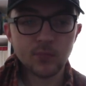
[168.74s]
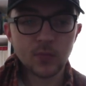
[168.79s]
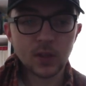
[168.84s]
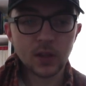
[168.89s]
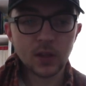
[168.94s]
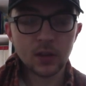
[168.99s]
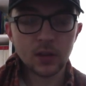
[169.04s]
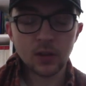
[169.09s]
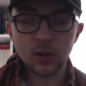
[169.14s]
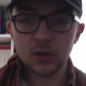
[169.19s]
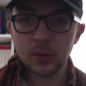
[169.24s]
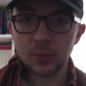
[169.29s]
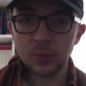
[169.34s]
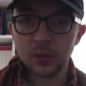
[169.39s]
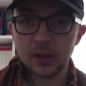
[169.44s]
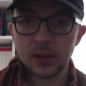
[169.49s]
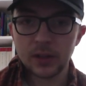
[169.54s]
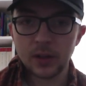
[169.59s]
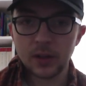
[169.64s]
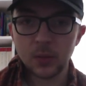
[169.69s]
You only
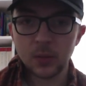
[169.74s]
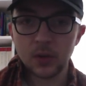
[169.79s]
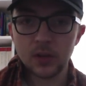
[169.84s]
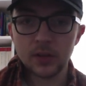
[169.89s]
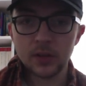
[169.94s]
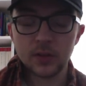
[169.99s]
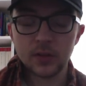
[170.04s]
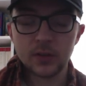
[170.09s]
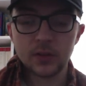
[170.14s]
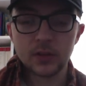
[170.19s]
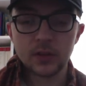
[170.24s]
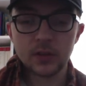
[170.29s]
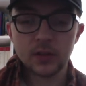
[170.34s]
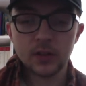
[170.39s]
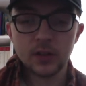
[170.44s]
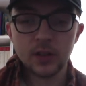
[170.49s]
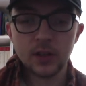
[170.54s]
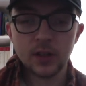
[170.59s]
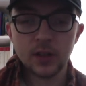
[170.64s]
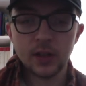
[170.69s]
play that once,
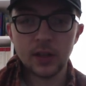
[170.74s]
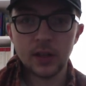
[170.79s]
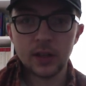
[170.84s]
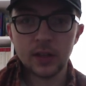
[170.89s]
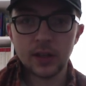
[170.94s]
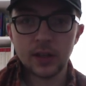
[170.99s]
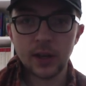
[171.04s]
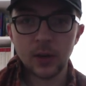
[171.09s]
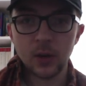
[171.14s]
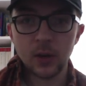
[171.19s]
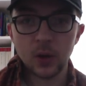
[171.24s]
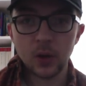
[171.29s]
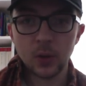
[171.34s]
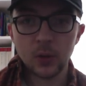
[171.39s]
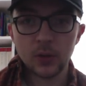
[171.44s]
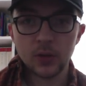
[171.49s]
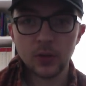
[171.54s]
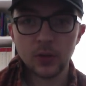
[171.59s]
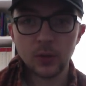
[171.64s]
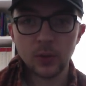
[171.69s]
and now I'll go
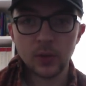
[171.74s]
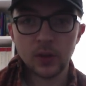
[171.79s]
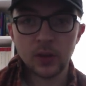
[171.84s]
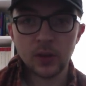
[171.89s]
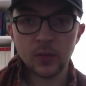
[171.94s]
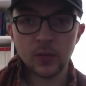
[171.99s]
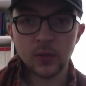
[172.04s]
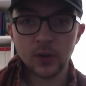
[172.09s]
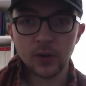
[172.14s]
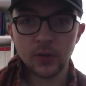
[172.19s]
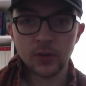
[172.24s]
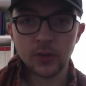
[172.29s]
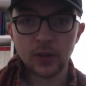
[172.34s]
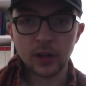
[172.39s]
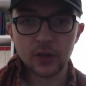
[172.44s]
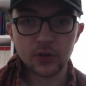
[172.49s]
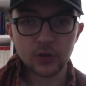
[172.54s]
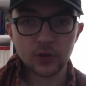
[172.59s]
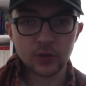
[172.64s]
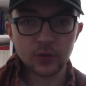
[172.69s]
into the verse
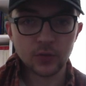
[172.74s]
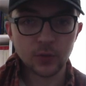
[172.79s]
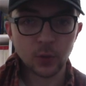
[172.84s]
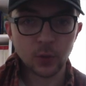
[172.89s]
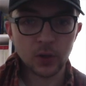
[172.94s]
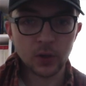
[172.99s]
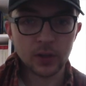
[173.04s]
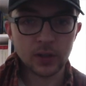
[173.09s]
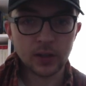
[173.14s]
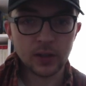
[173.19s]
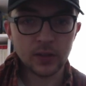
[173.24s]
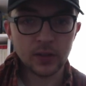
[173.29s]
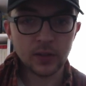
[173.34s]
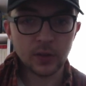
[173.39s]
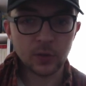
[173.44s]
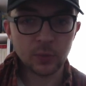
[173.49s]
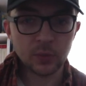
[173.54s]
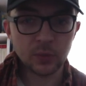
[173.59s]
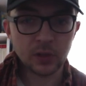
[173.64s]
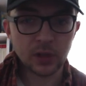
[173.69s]
section for what Keith is
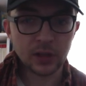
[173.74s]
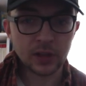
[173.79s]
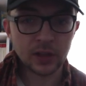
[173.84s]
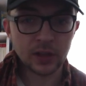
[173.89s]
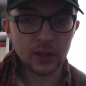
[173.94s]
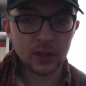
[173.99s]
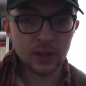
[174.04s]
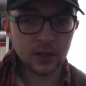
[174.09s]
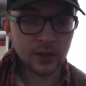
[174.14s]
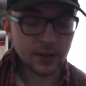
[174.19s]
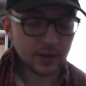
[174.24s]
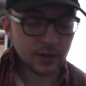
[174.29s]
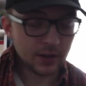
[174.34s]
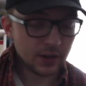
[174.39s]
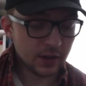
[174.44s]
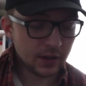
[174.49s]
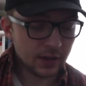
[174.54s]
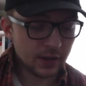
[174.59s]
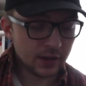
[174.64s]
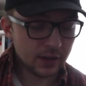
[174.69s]
playing.
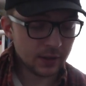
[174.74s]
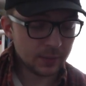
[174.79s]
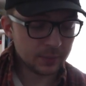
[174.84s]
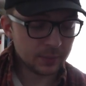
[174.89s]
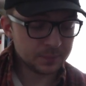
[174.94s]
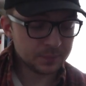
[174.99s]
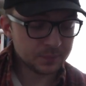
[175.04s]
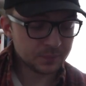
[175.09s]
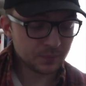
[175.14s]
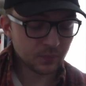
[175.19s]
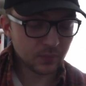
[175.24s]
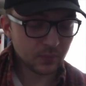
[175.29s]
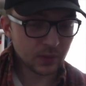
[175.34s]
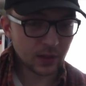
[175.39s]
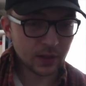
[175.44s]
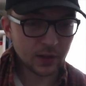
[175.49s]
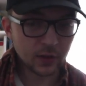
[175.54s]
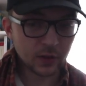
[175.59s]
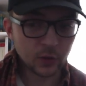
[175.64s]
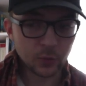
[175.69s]
And
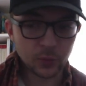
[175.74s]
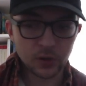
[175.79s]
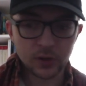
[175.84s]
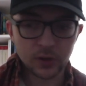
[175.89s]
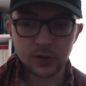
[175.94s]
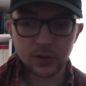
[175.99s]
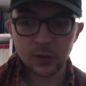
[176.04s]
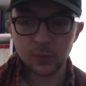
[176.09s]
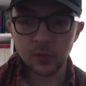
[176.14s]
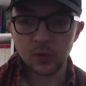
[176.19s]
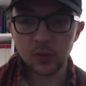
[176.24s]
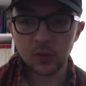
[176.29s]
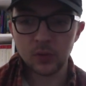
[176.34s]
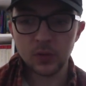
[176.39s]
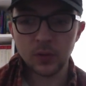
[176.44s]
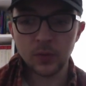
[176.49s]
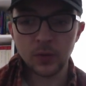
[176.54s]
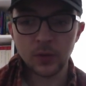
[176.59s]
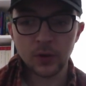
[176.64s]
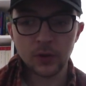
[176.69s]
it's pretty simple. The
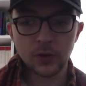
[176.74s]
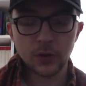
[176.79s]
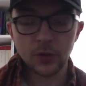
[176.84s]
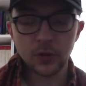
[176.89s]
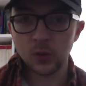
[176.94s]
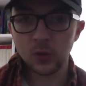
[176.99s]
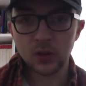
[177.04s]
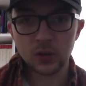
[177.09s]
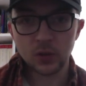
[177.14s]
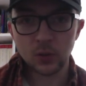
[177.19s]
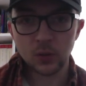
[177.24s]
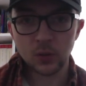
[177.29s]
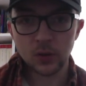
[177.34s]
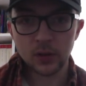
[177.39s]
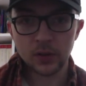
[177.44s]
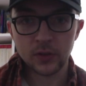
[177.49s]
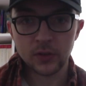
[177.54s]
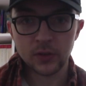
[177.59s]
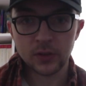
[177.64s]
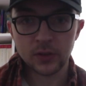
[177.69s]
verse is one chord,
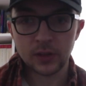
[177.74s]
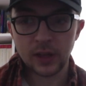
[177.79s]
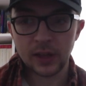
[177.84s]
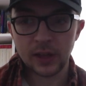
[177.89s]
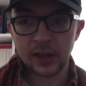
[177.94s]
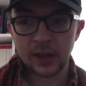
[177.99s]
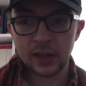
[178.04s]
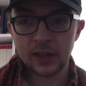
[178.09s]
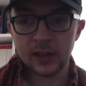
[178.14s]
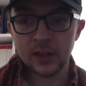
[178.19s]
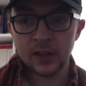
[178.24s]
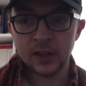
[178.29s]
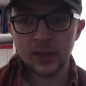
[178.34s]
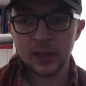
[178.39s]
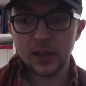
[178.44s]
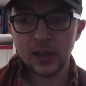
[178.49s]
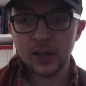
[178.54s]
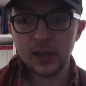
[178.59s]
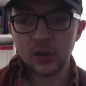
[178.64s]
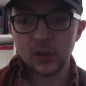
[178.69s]
it's just A,
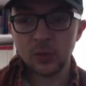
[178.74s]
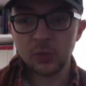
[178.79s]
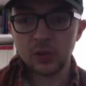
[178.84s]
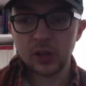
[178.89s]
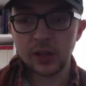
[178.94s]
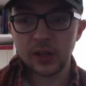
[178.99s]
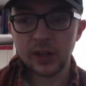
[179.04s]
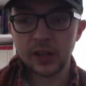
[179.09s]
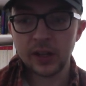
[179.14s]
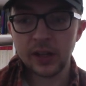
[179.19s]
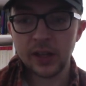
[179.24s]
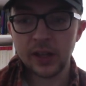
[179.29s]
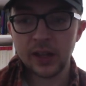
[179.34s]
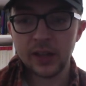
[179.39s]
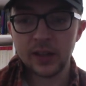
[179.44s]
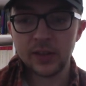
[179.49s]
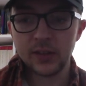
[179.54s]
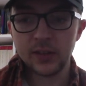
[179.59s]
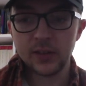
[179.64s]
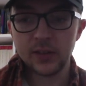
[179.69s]
and you play
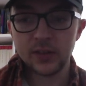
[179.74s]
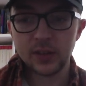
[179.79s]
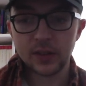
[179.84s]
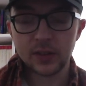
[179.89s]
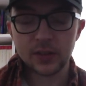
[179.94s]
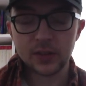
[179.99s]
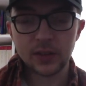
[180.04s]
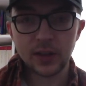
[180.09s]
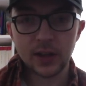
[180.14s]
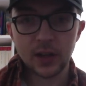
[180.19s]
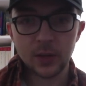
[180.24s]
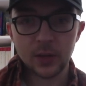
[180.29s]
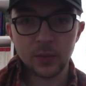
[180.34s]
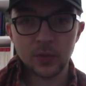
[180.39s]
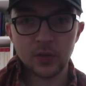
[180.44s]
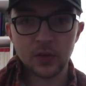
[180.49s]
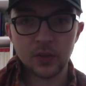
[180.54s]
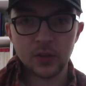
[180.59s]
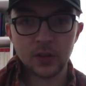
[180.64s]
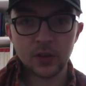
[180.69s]
A 6
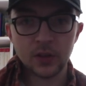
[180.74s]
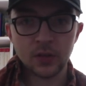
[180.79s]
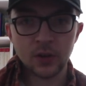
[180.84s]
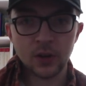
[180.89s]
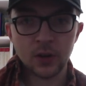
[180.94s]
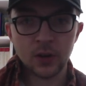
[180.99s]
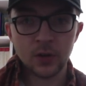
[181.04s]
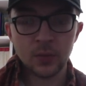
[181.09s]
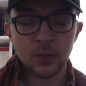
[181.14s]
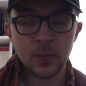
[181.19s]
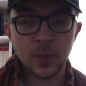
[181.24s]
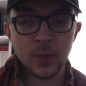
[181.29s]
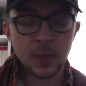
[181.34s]
times in a row.